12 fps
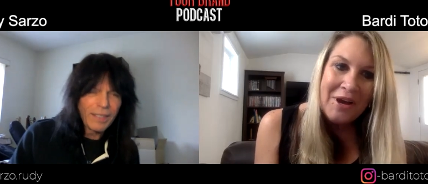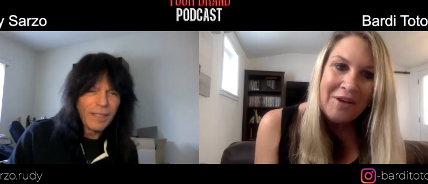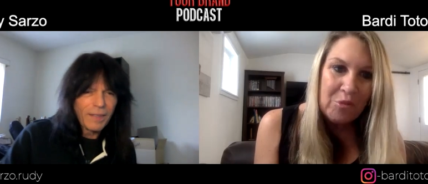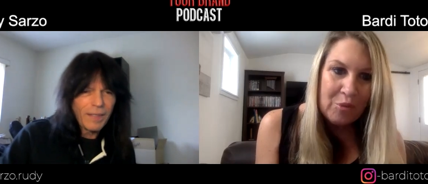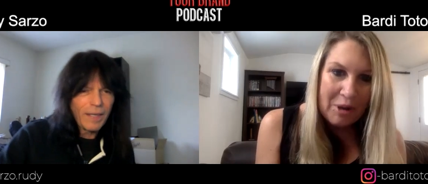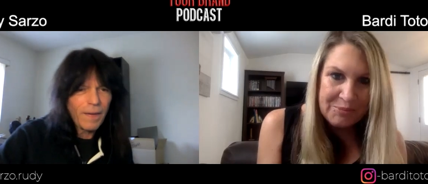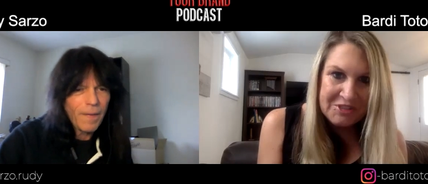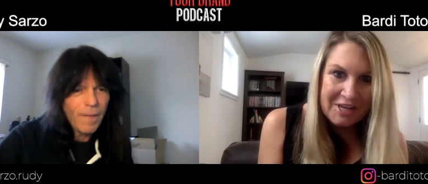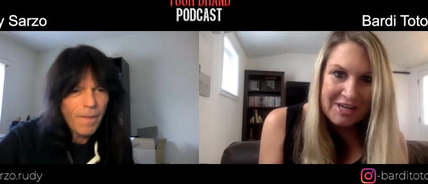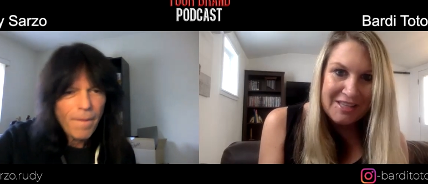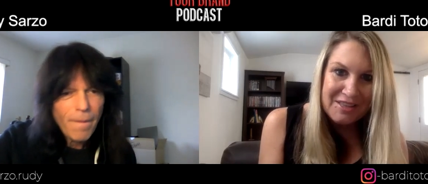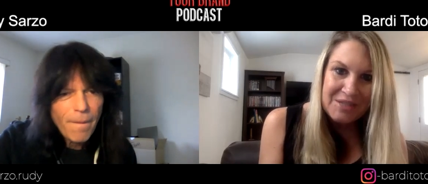Speaker 1: have a
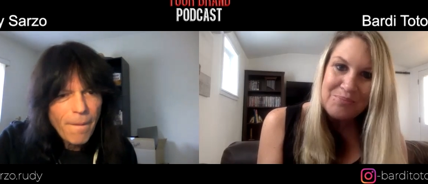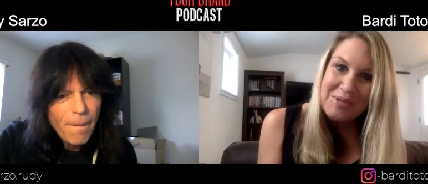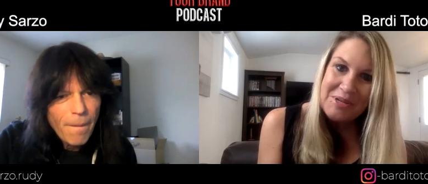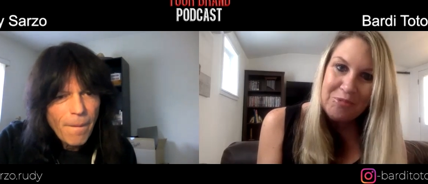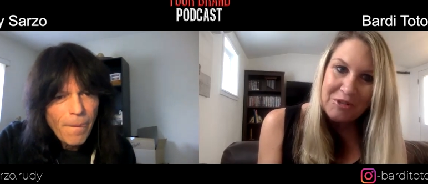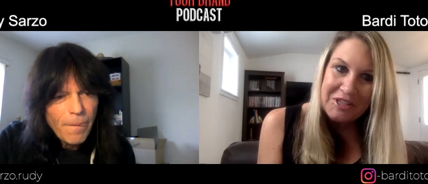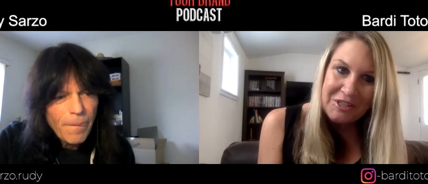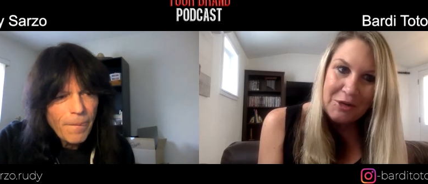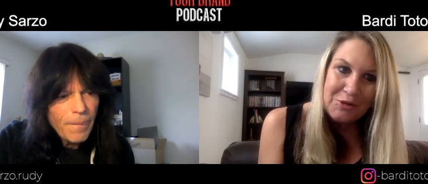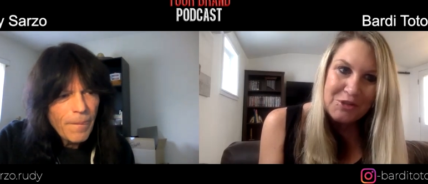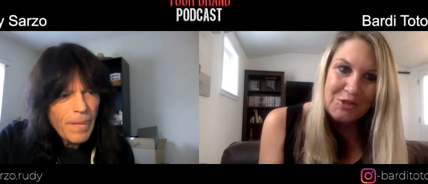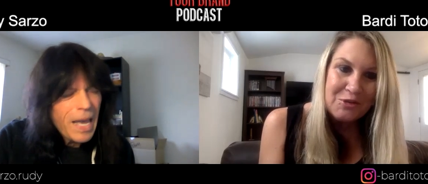website that people can
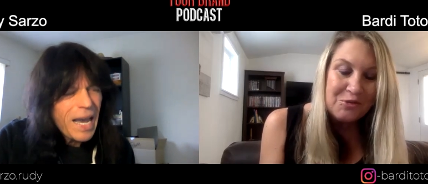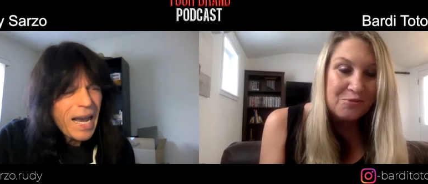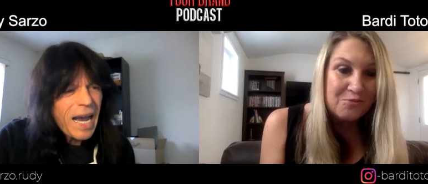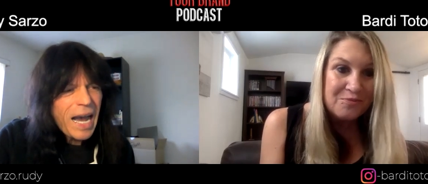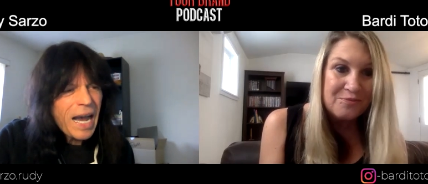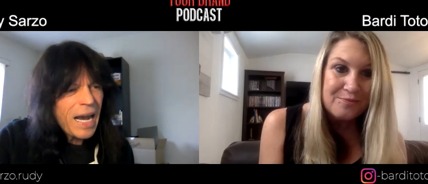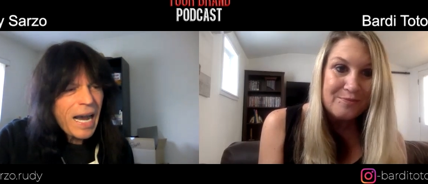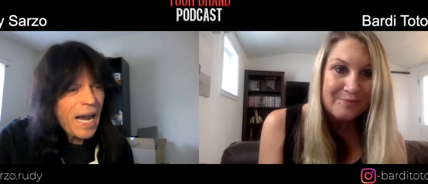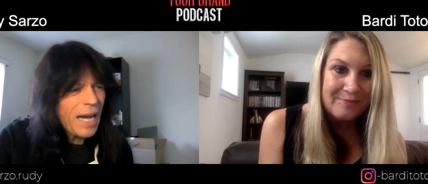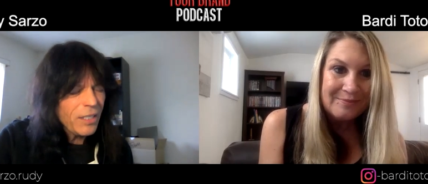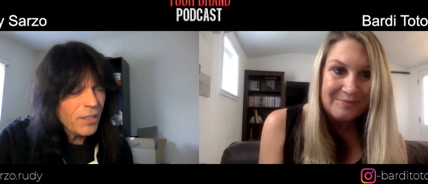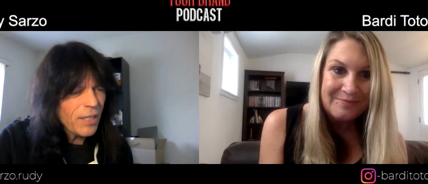go to?
Speaker 2: I
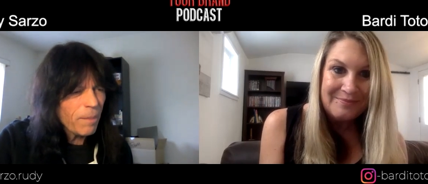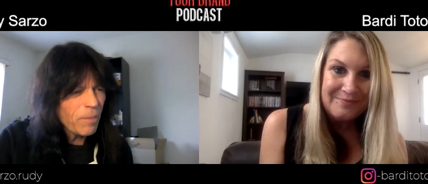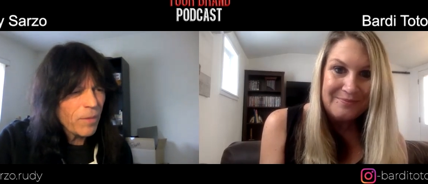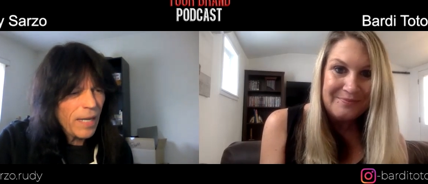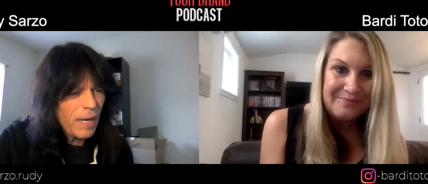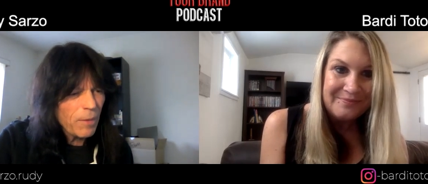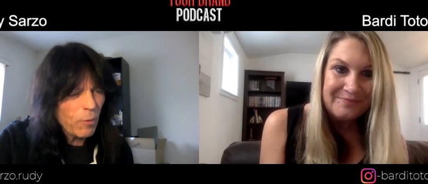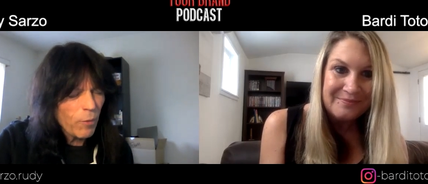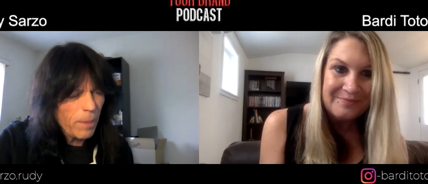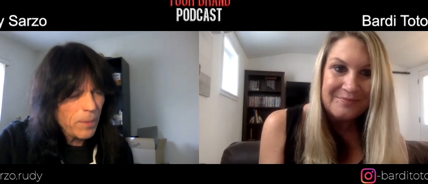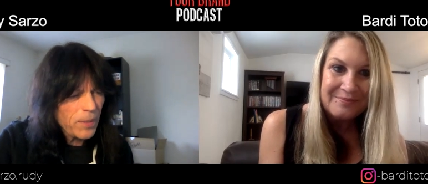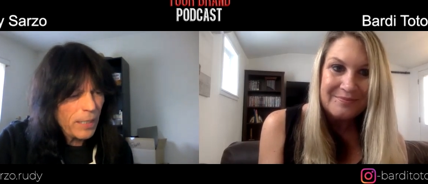stopped having
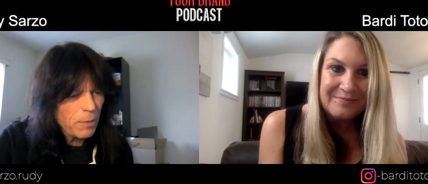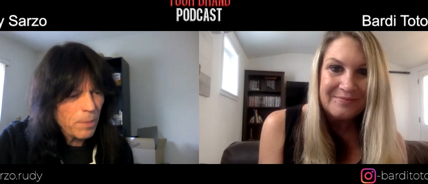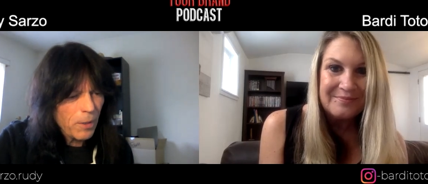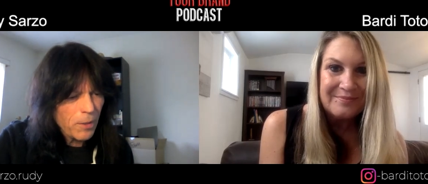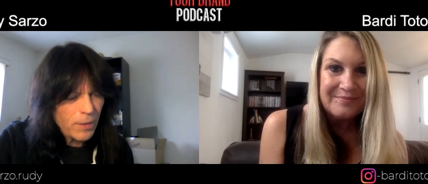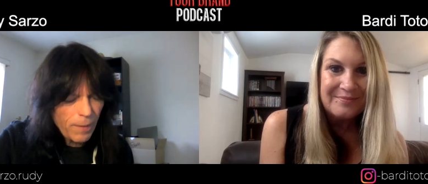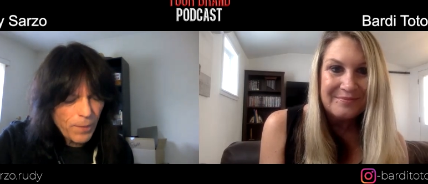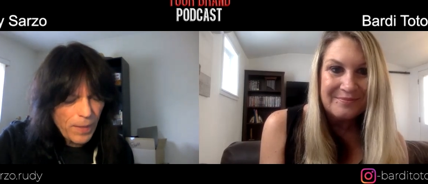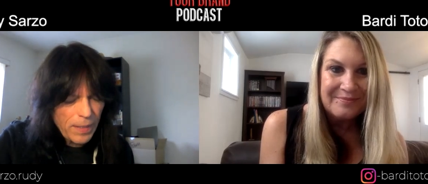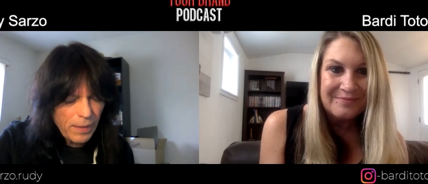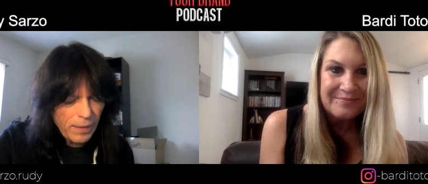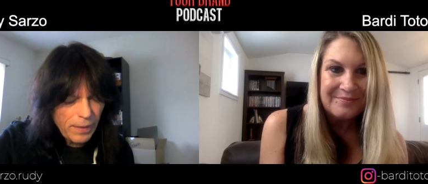websites because I
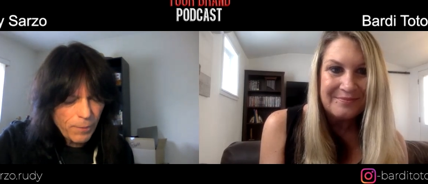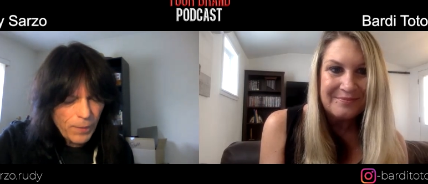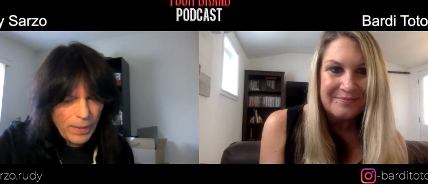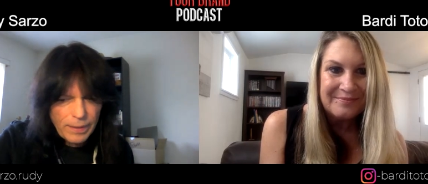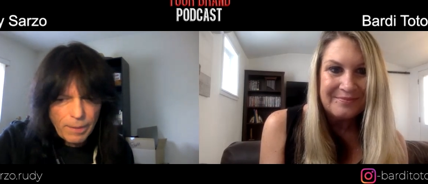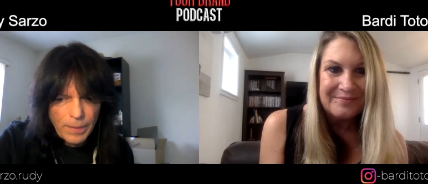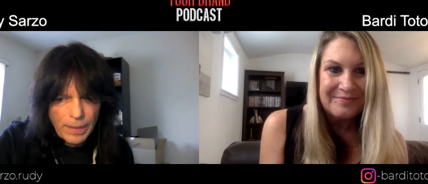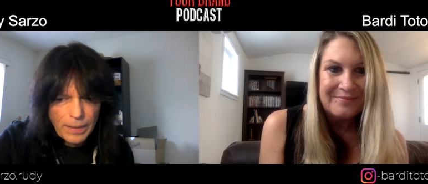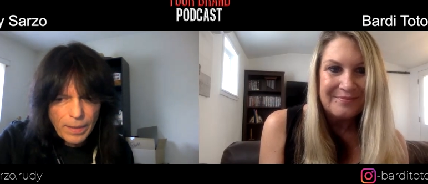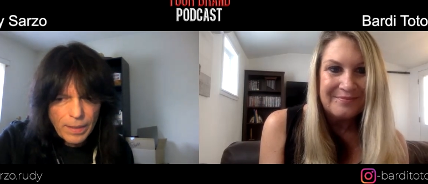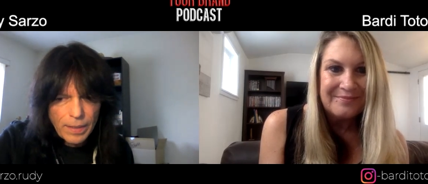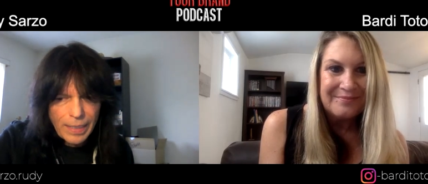finally find them that
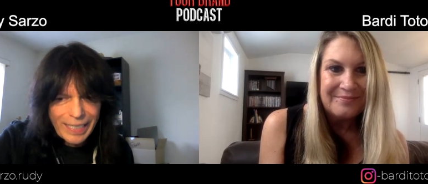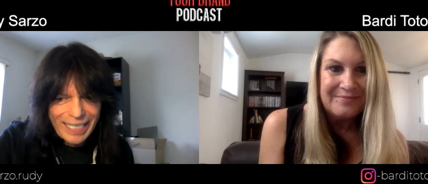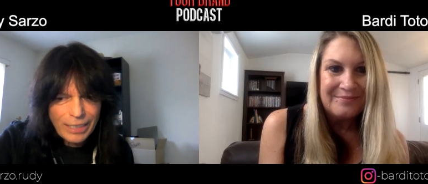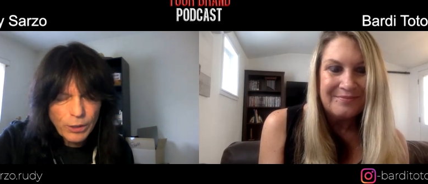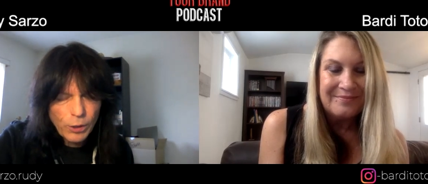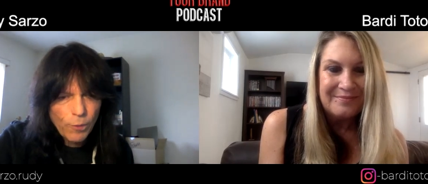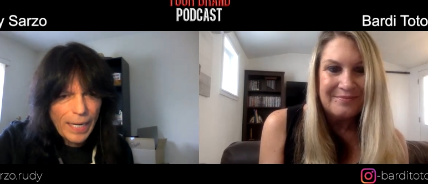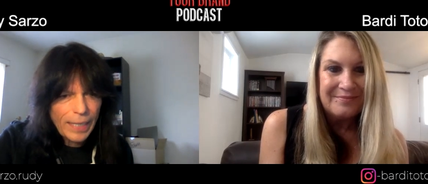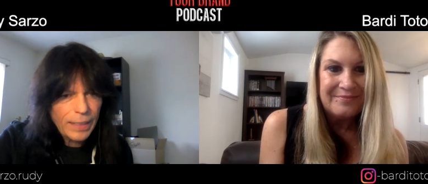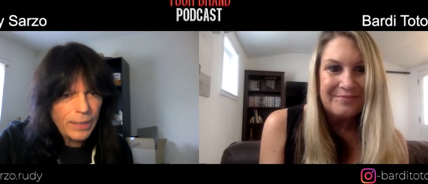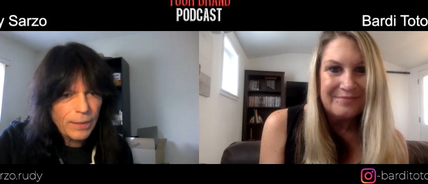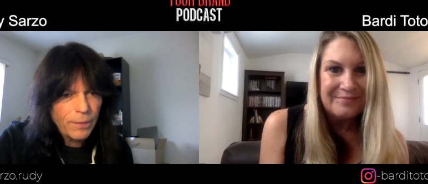they're not
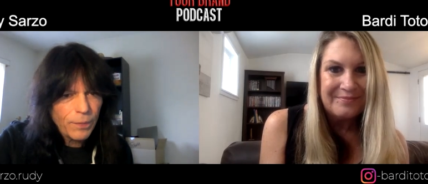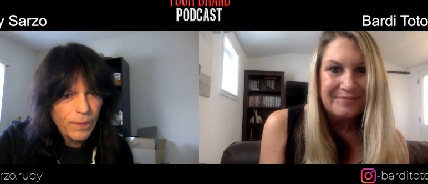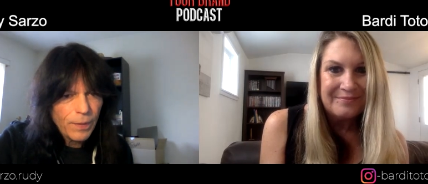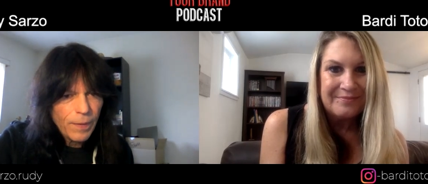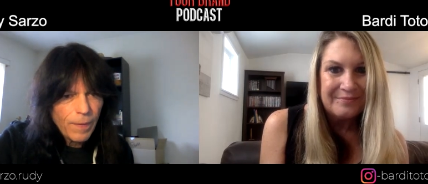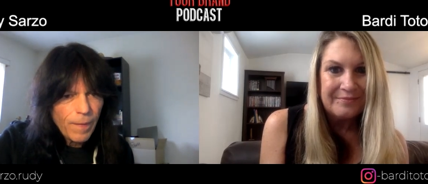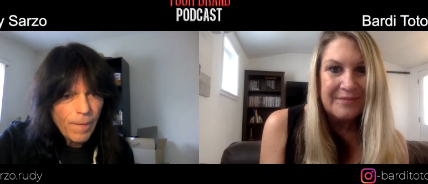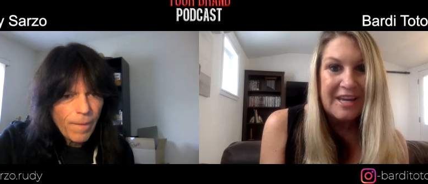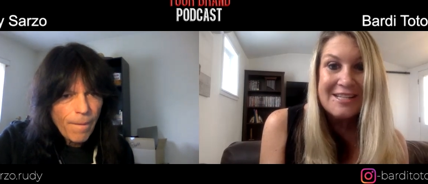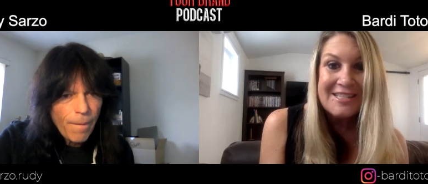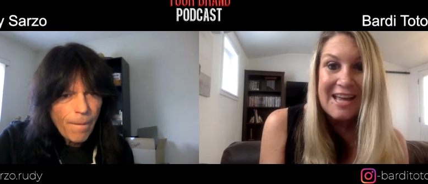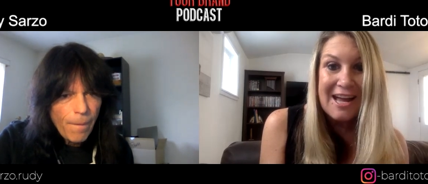interactive.
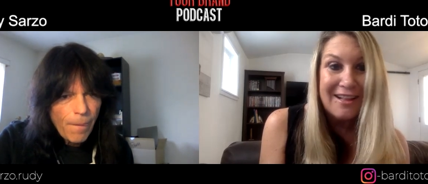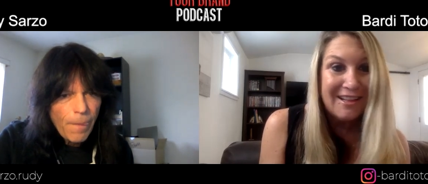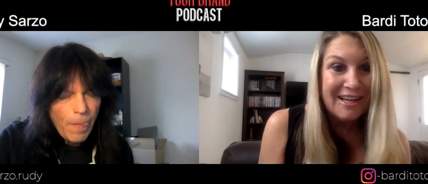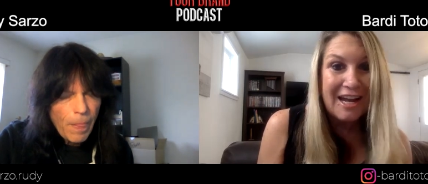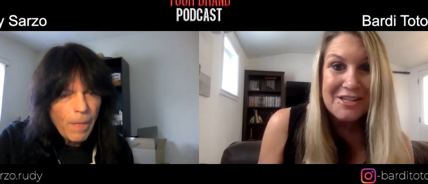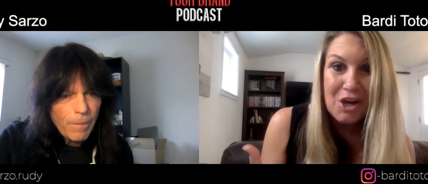
Speaker 1: Exactly. I